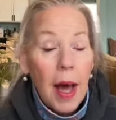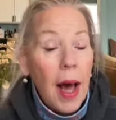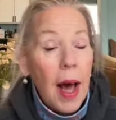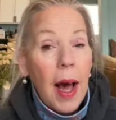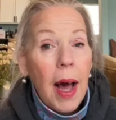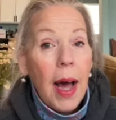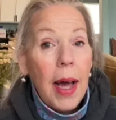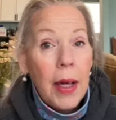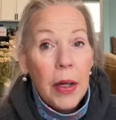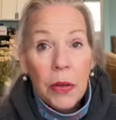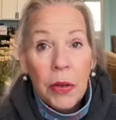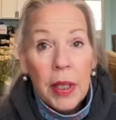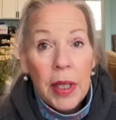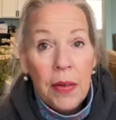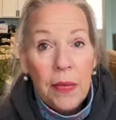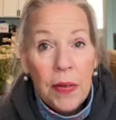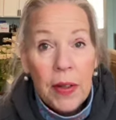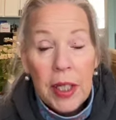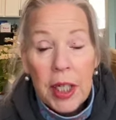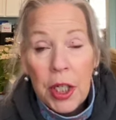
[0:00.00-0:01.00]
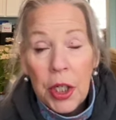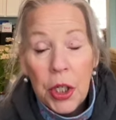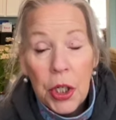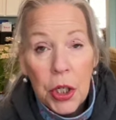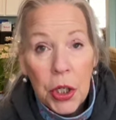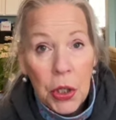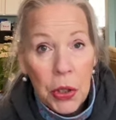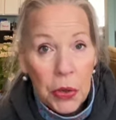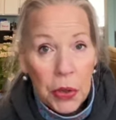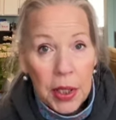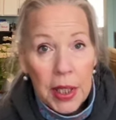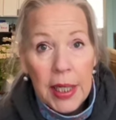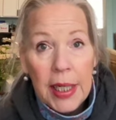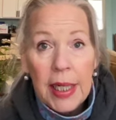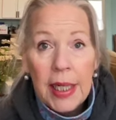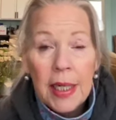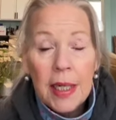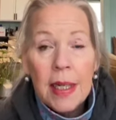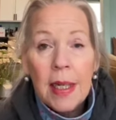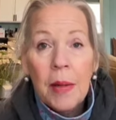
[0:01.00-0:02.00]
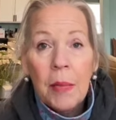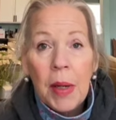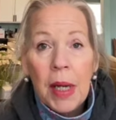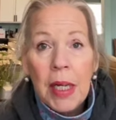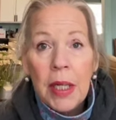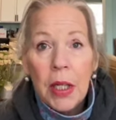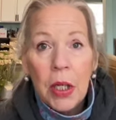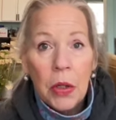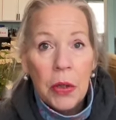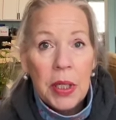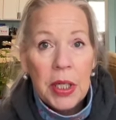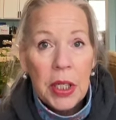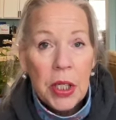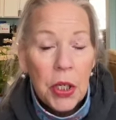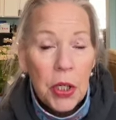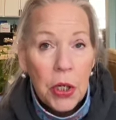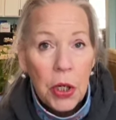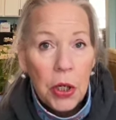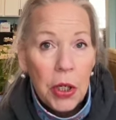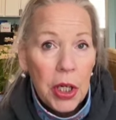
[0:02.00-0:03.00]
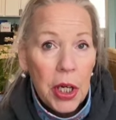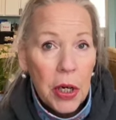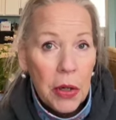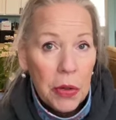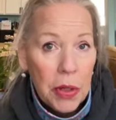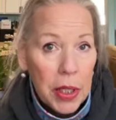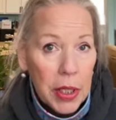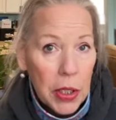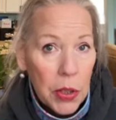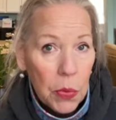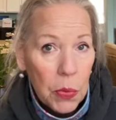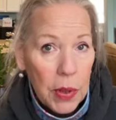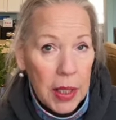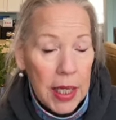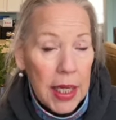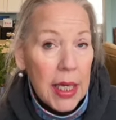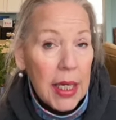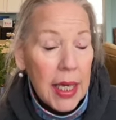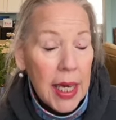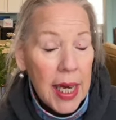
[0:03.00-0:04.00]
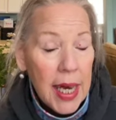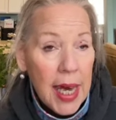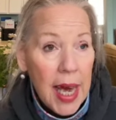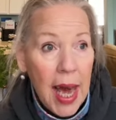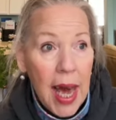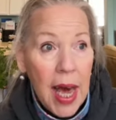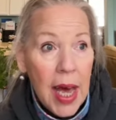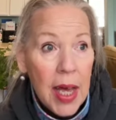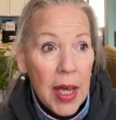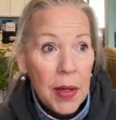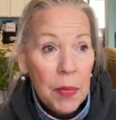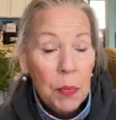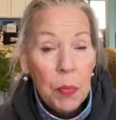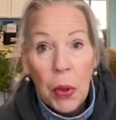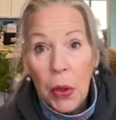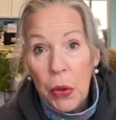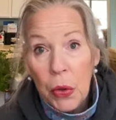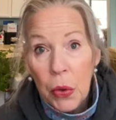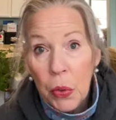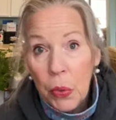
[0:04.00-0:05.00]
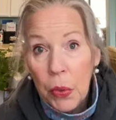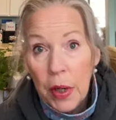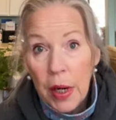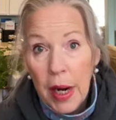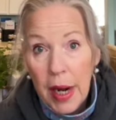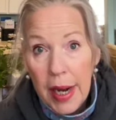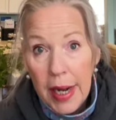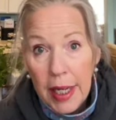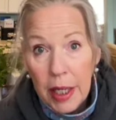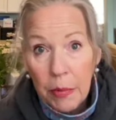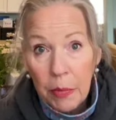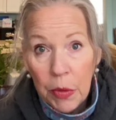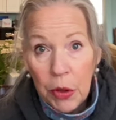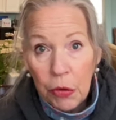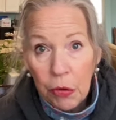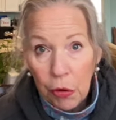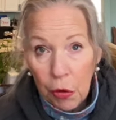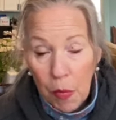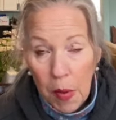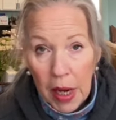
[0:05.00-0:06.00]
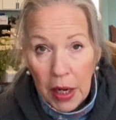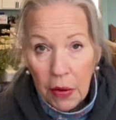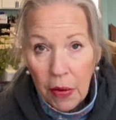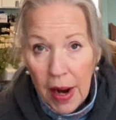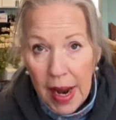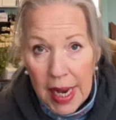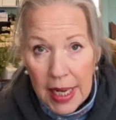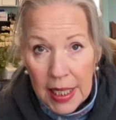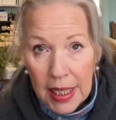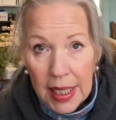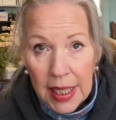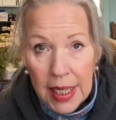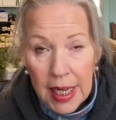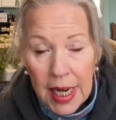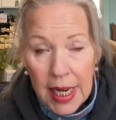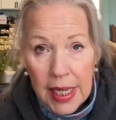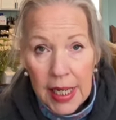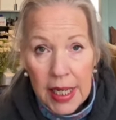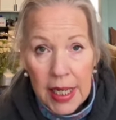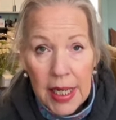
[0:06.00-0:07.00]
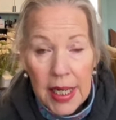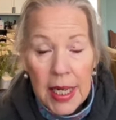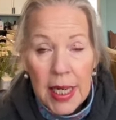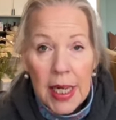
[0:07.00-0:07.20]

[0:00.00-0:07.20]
I only finished two things in my sewing studio this week, and both were items for my grandson.